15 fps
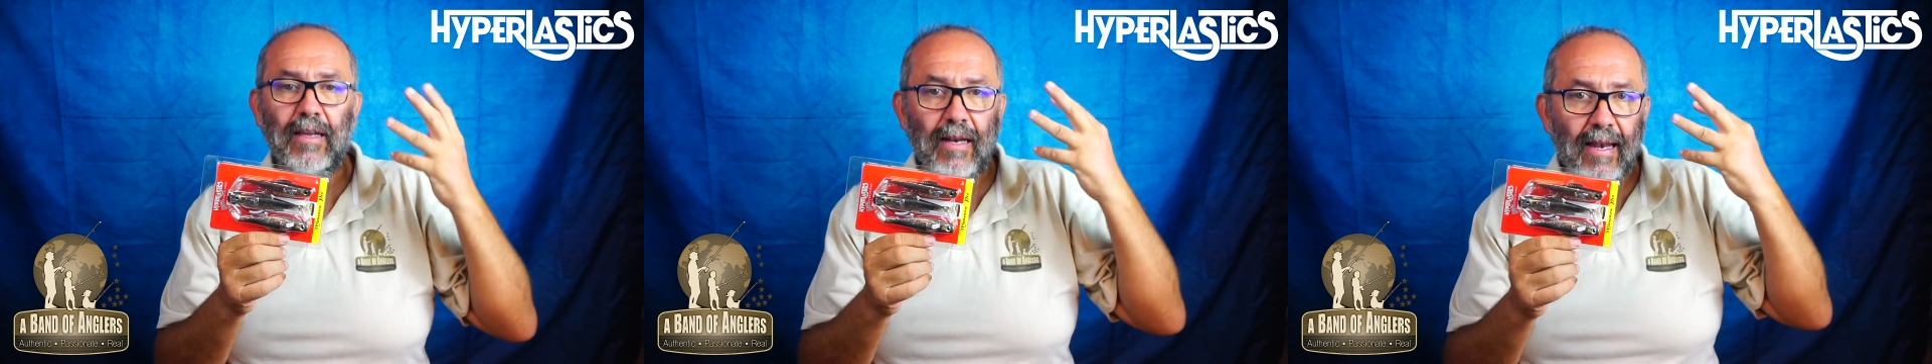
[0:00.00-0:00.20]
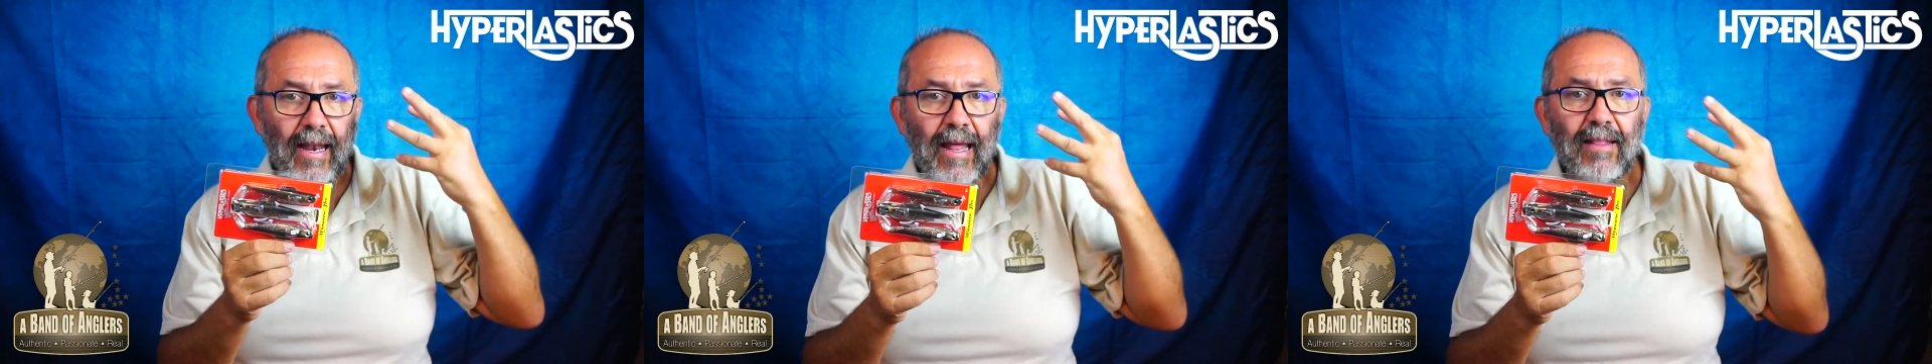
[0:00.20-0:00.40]

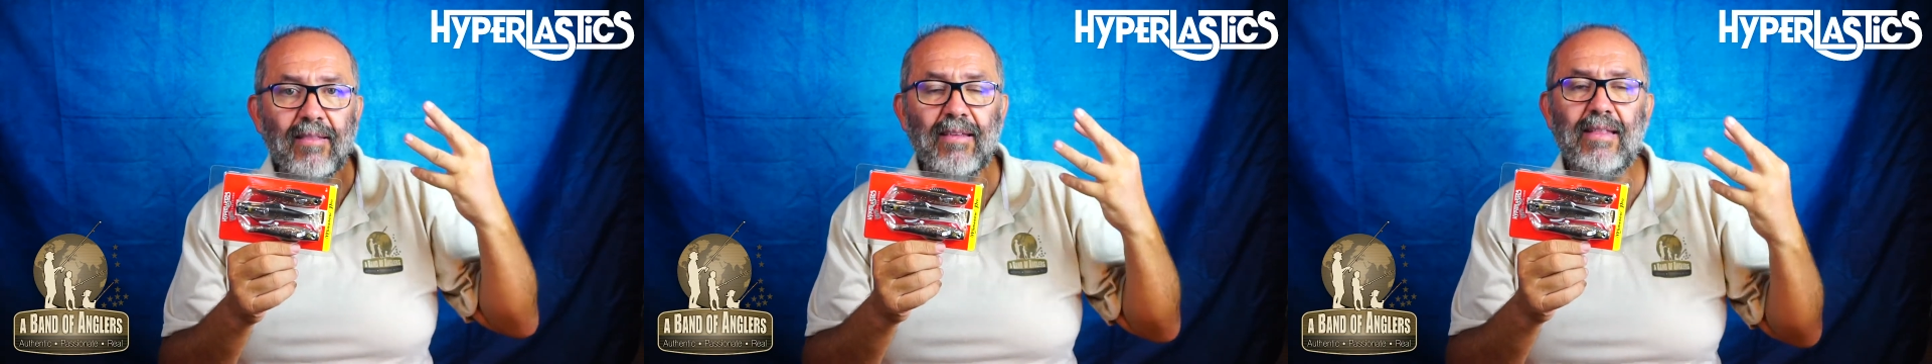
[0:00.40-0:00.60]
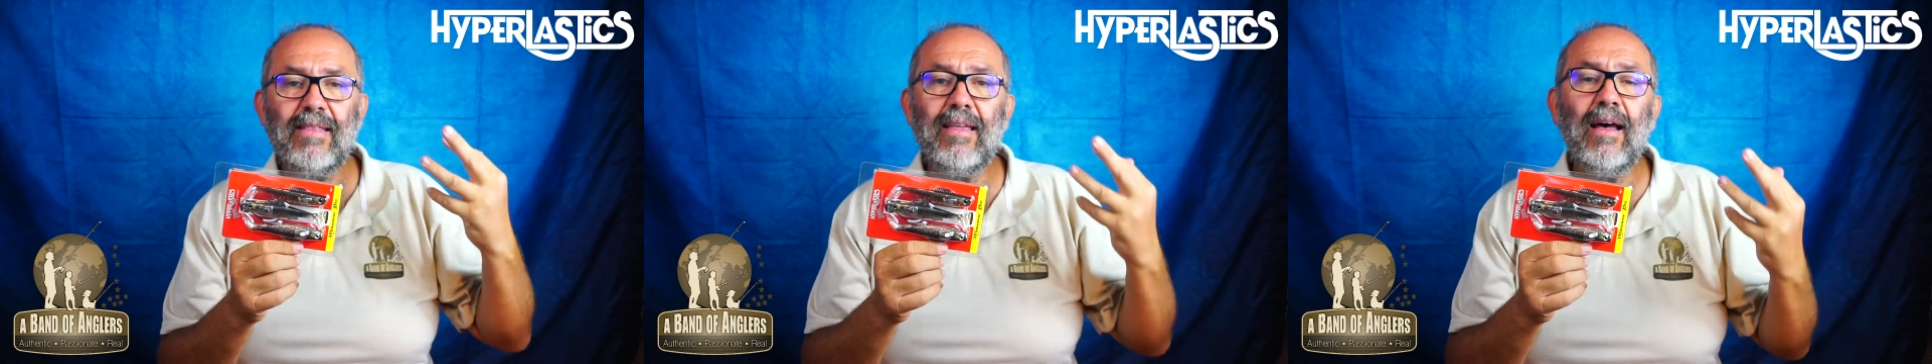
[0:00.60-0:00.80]
Let
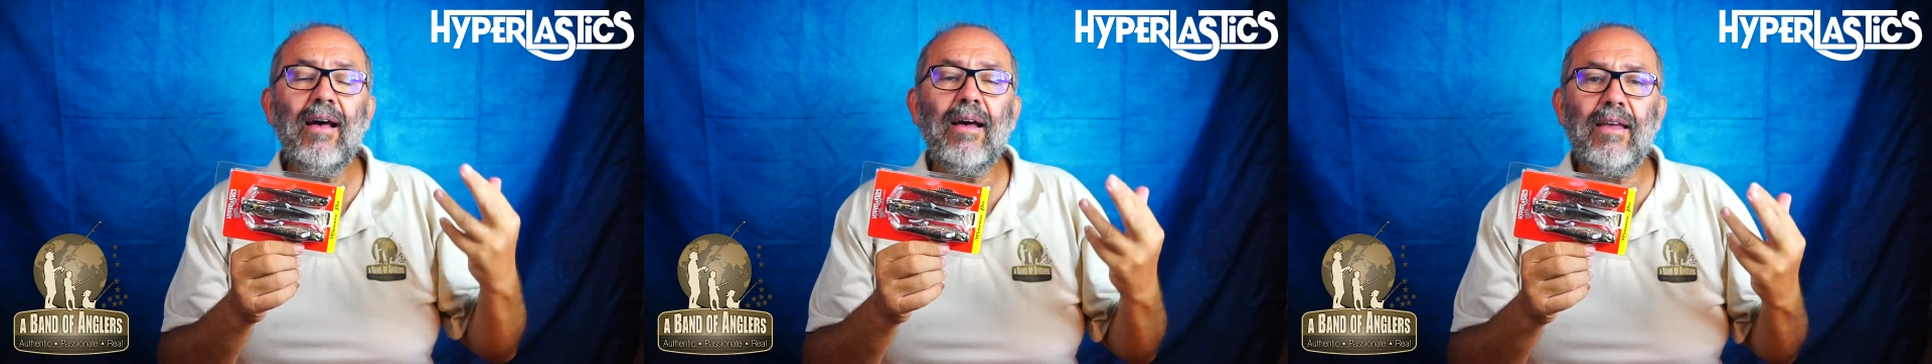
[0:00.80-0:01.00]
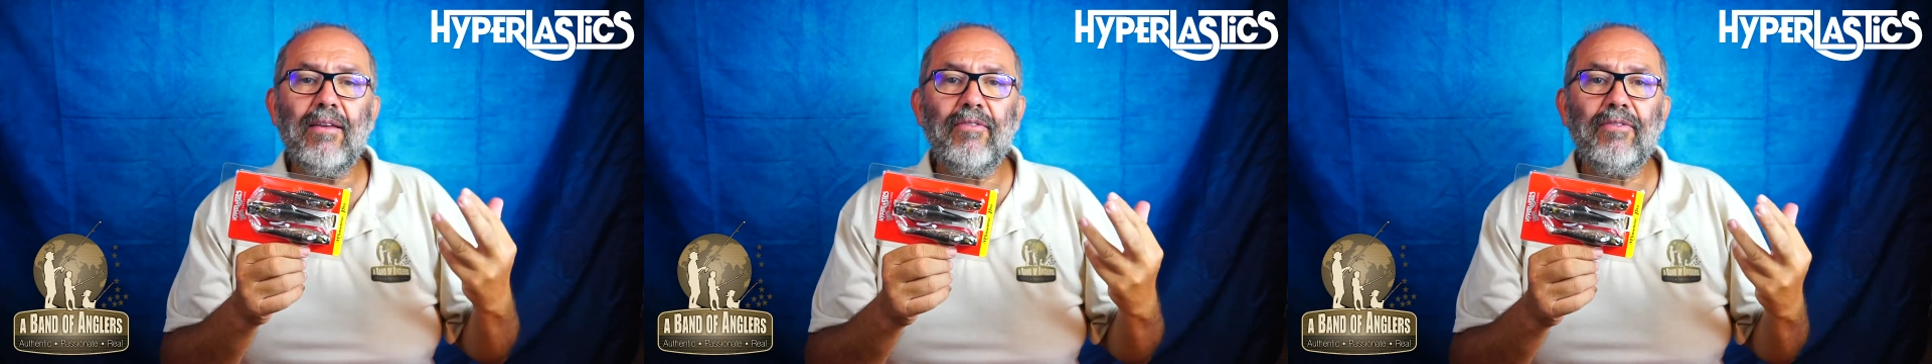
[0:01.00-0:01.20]
it
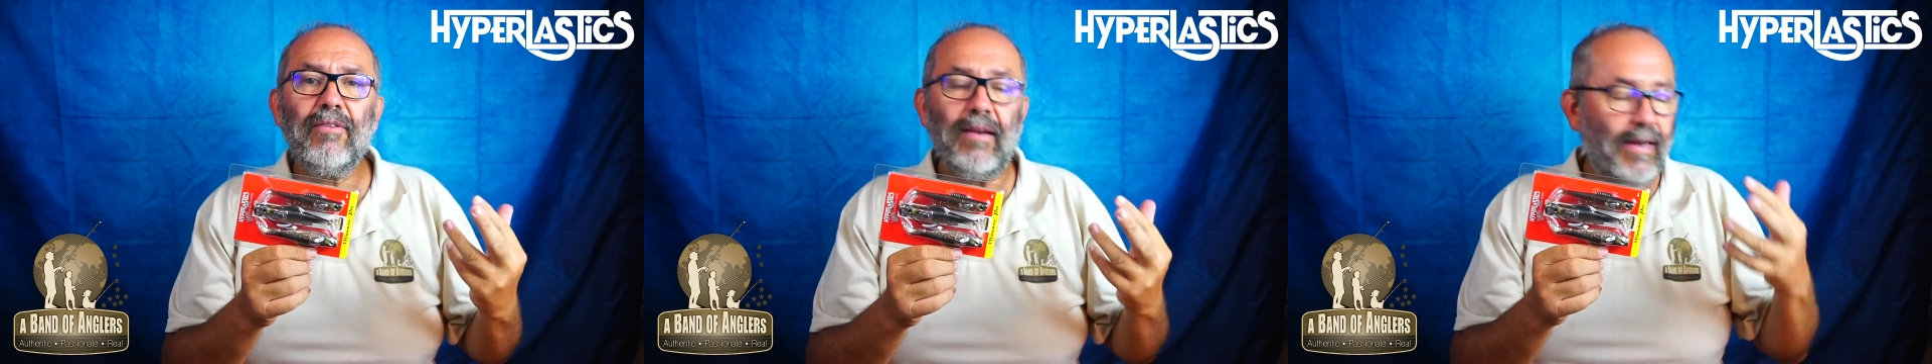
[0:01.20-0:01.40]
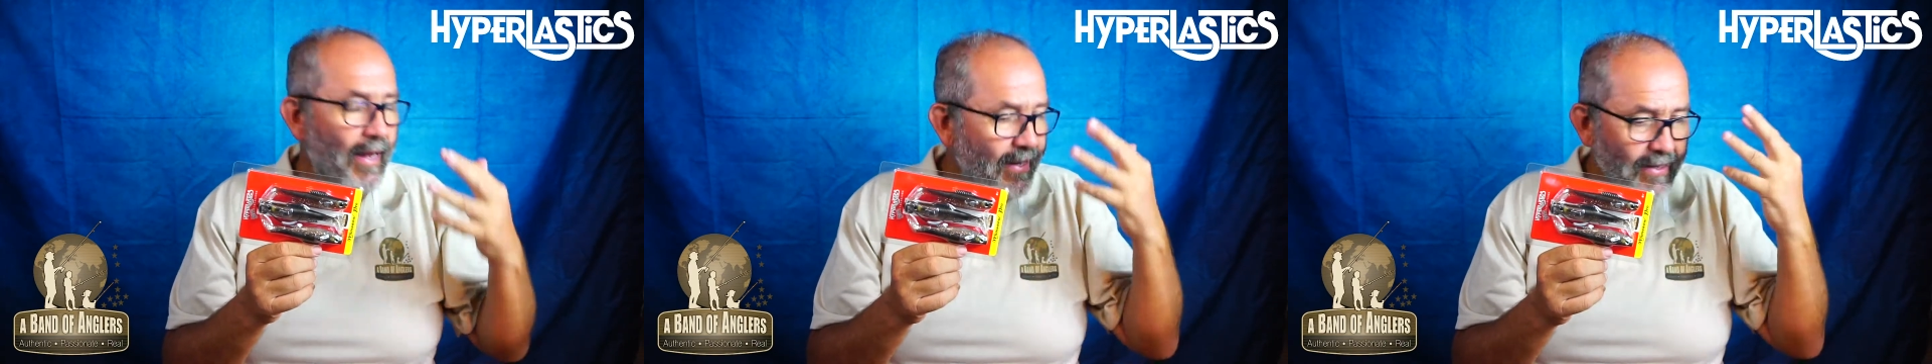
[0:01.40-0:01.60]

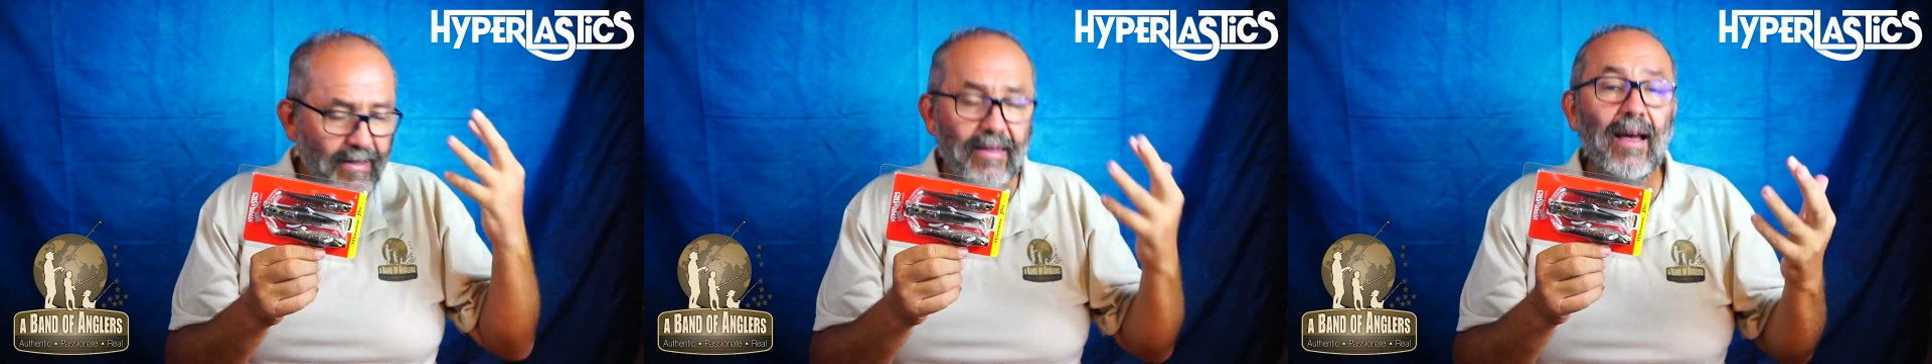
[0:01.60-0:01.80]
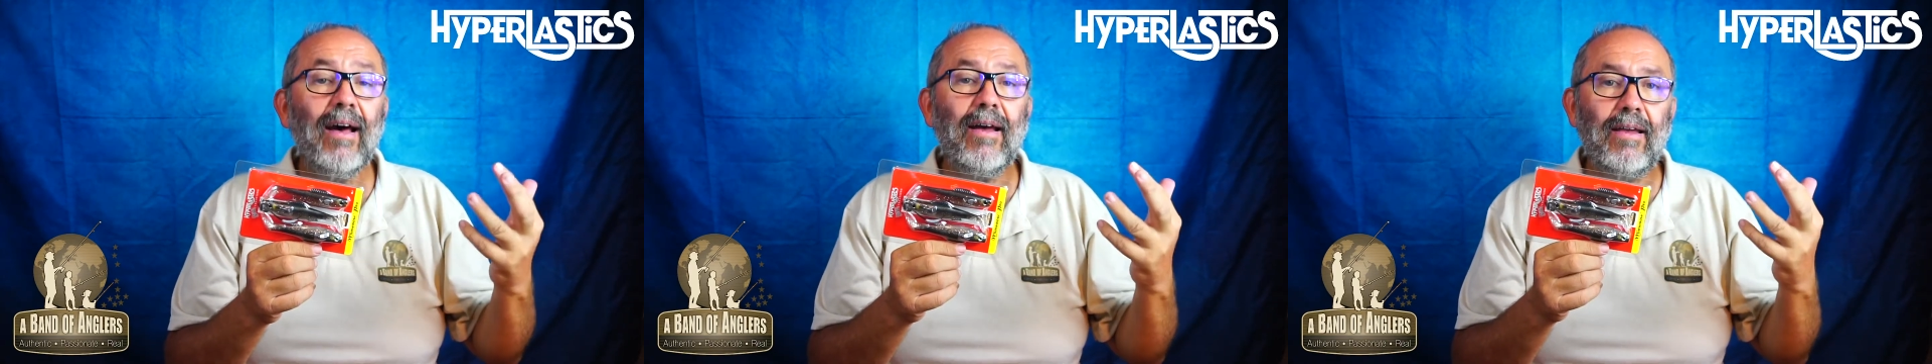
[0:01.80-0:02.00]

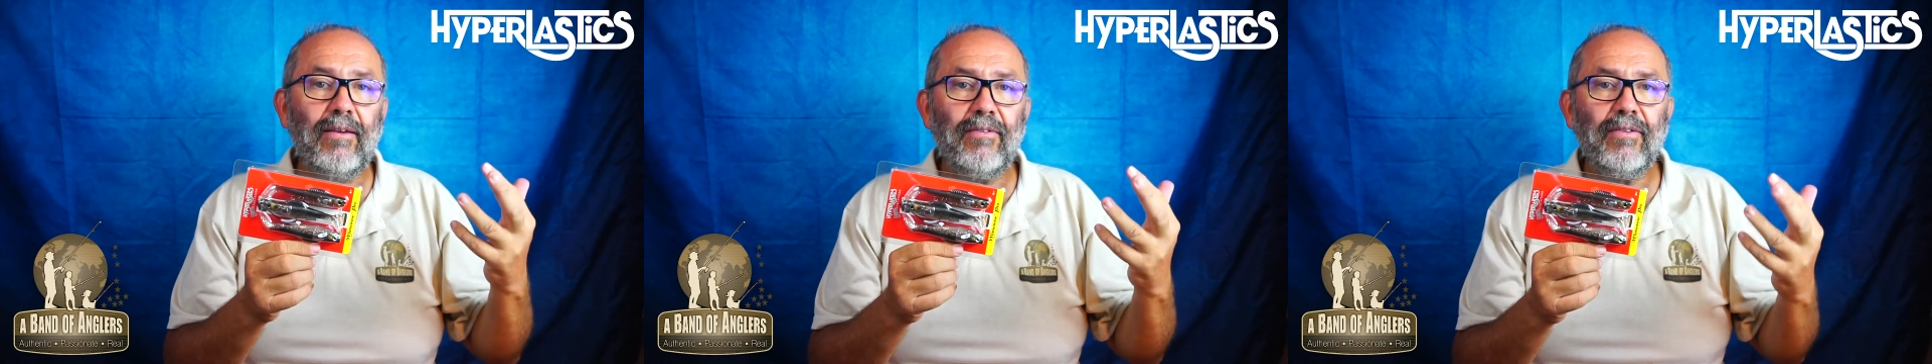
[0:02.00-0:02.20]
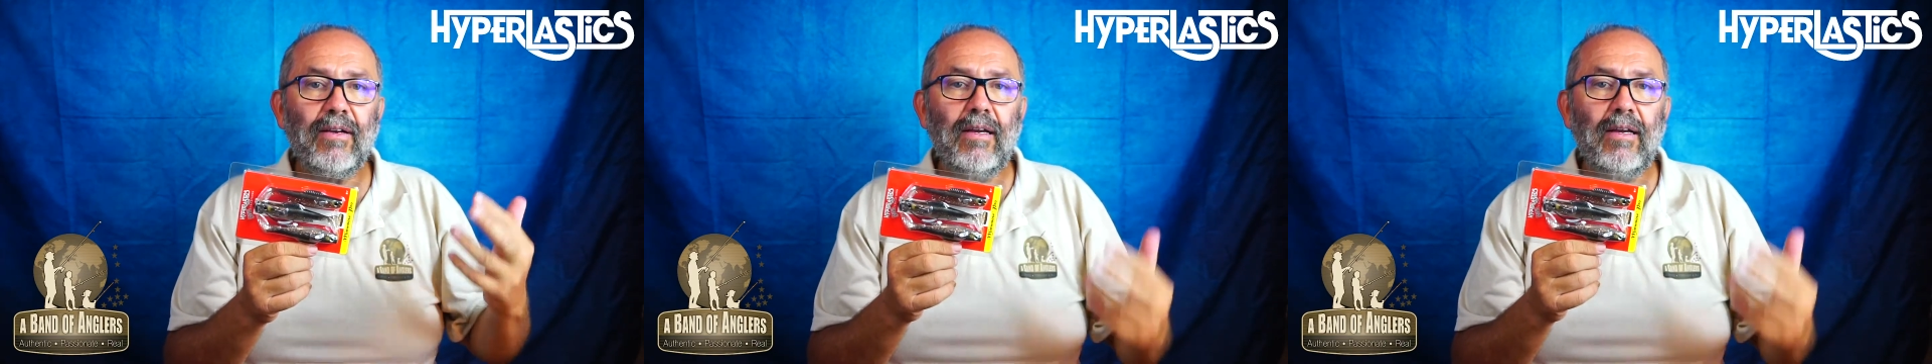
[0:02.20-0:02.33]
dive.